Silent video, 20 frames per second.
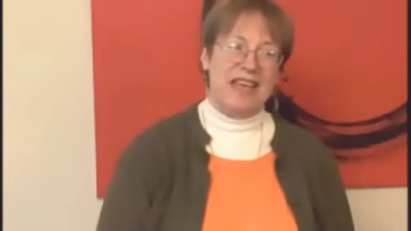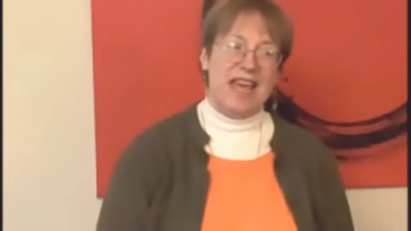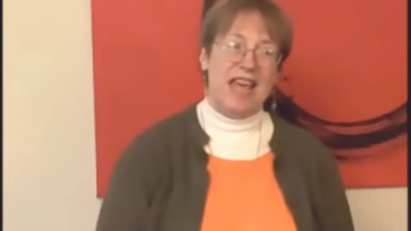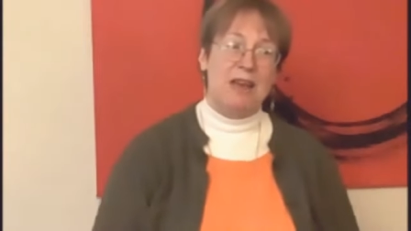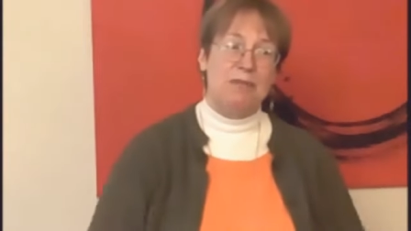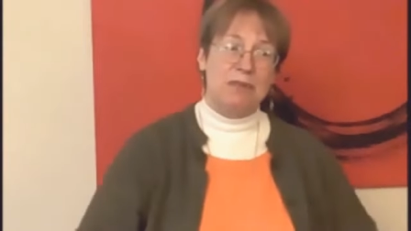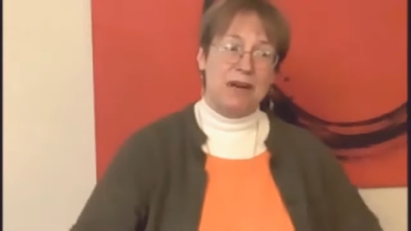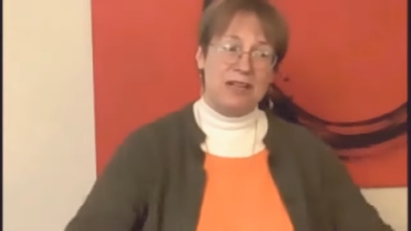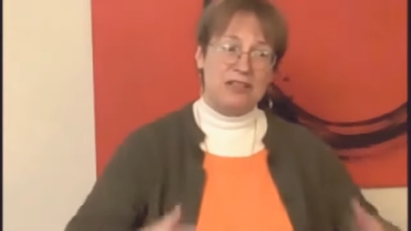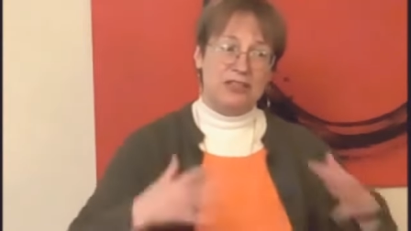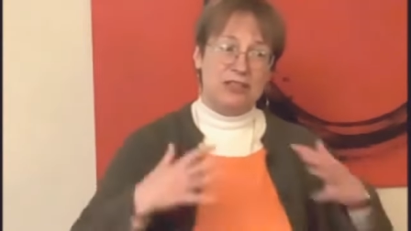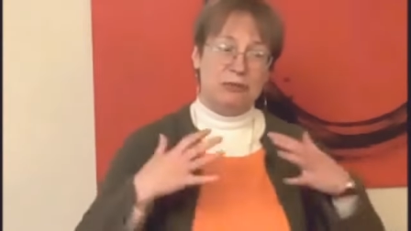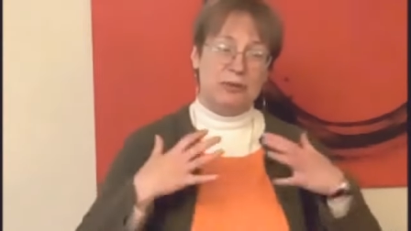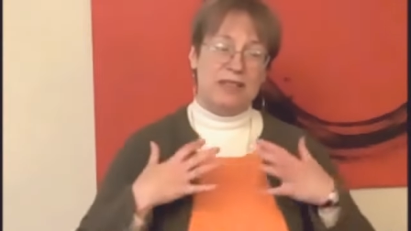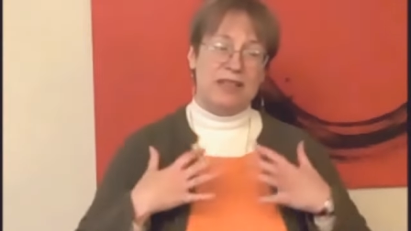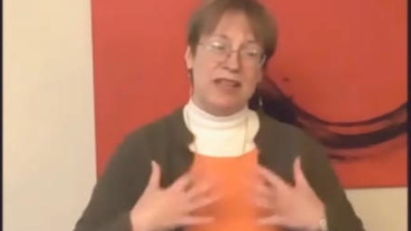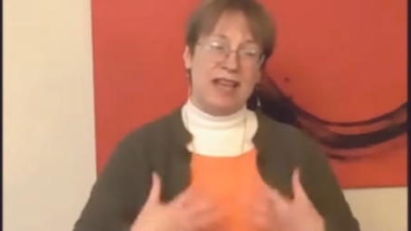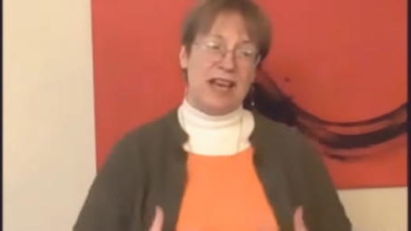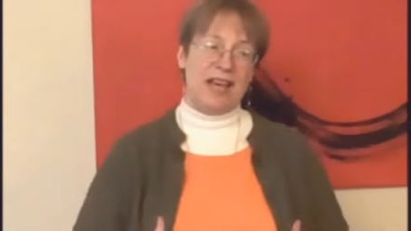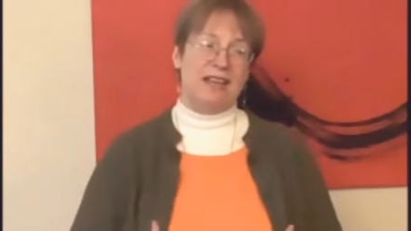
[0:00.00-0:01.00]
and by
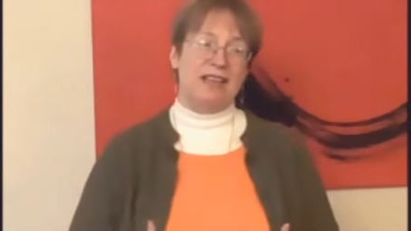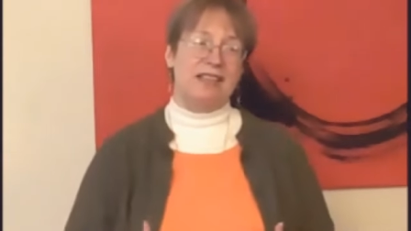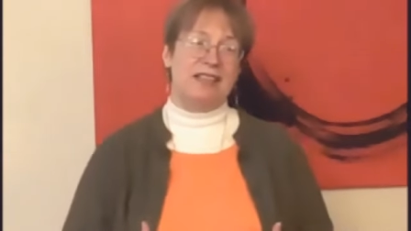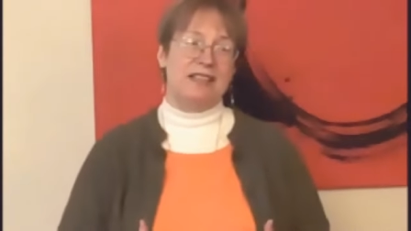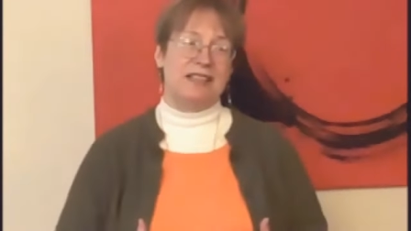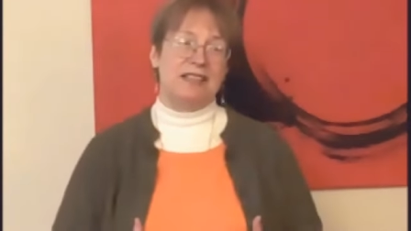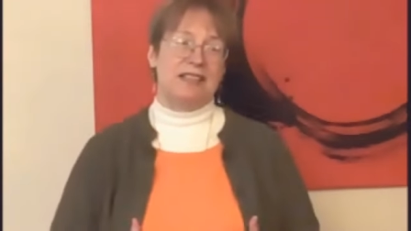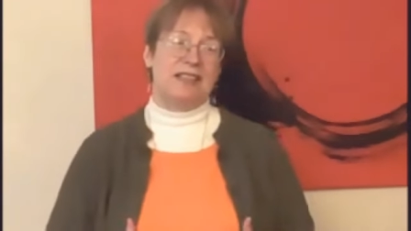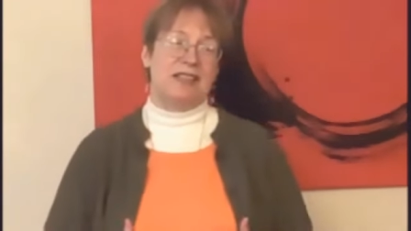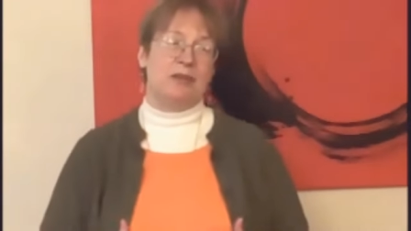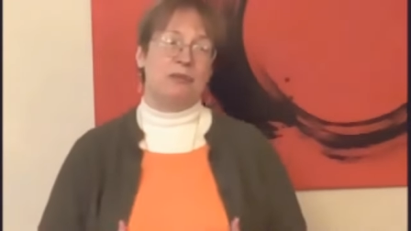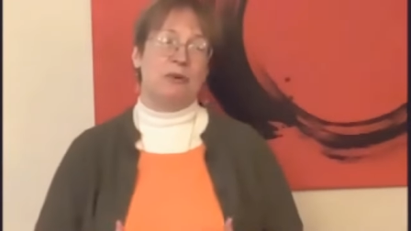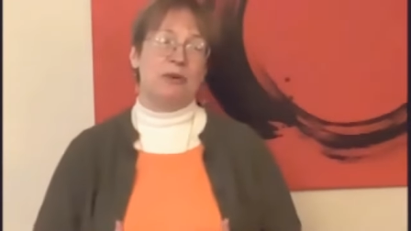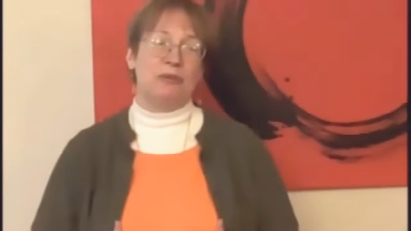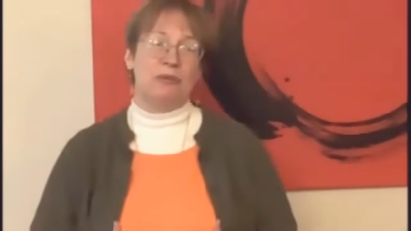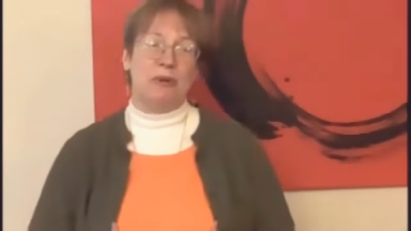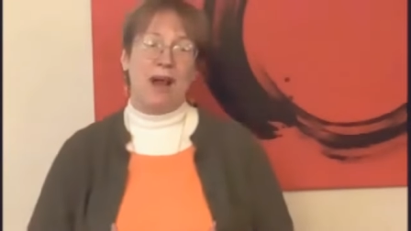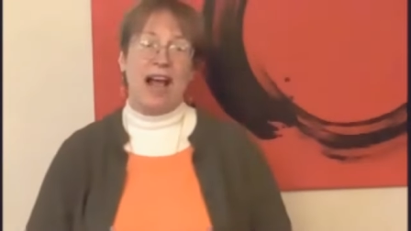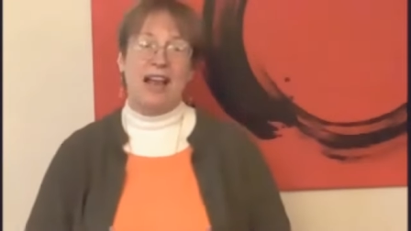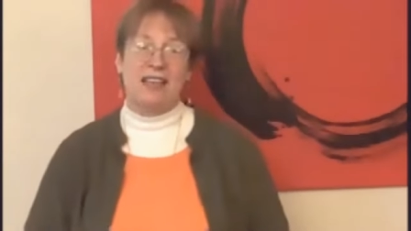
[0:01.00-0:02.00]
doing that
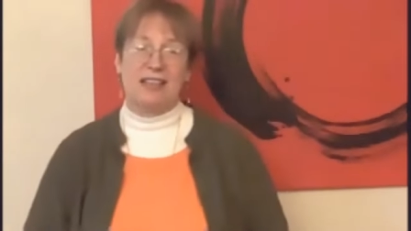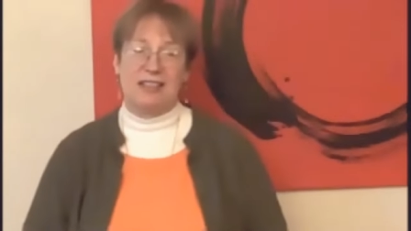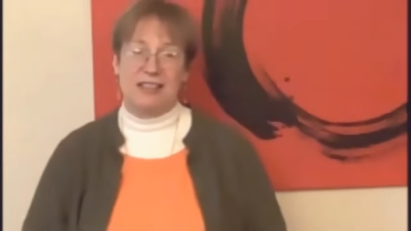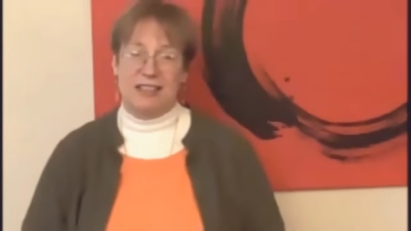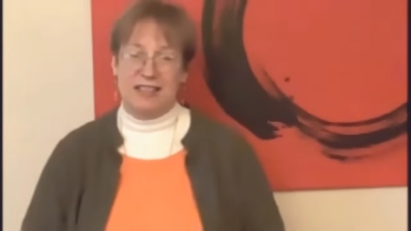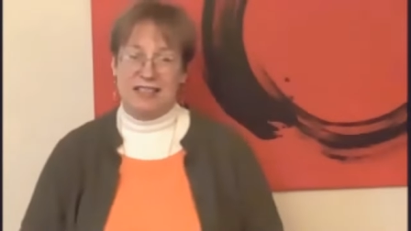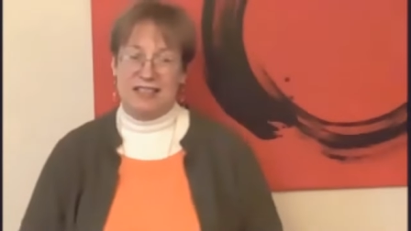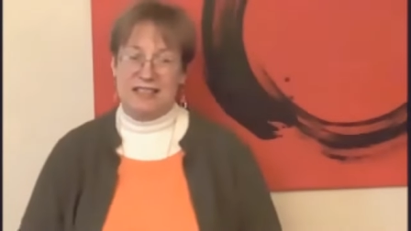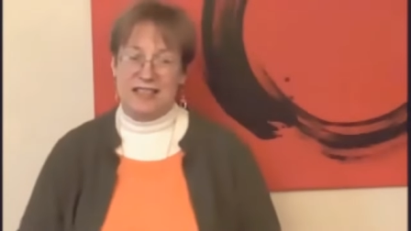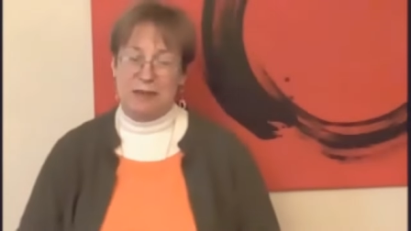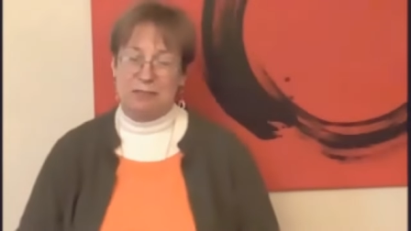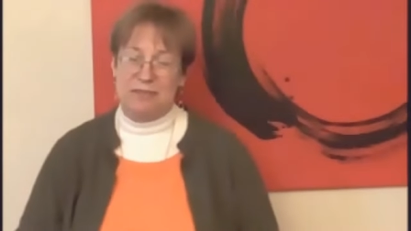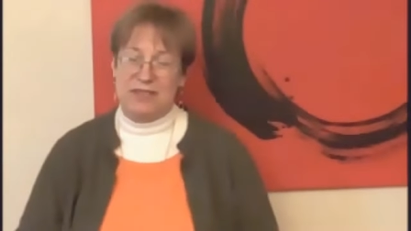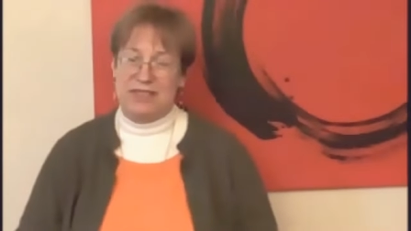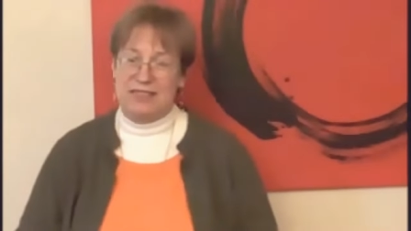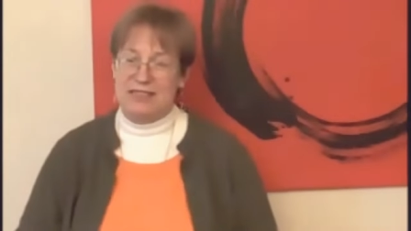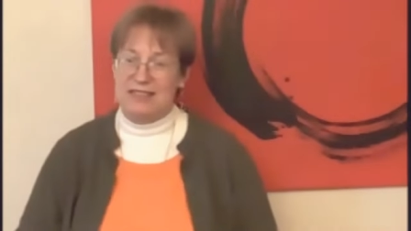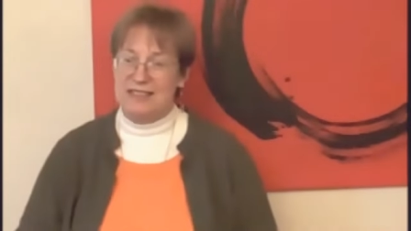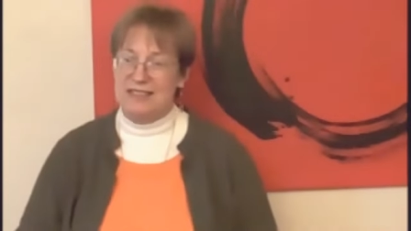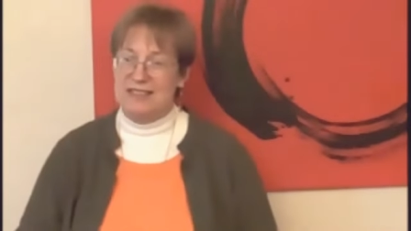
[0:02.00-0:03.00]
with radical
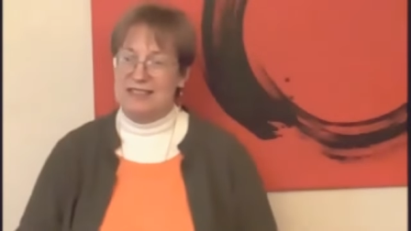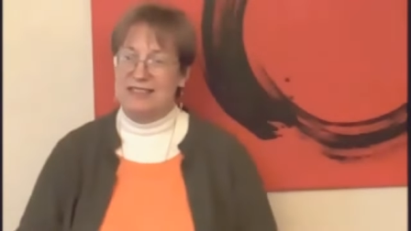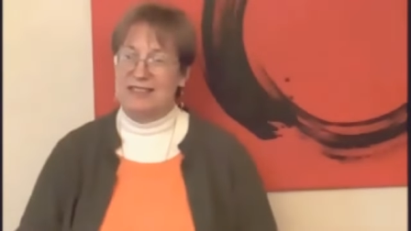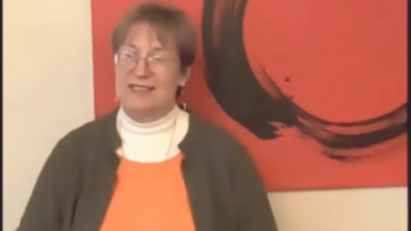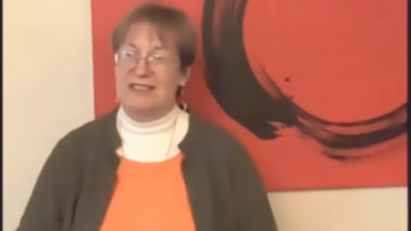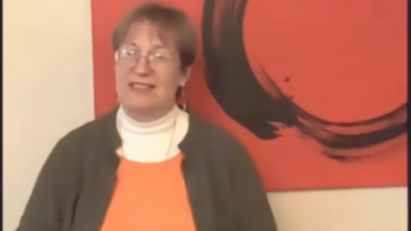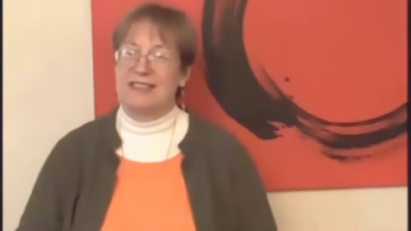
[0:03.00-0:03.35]
acceptance,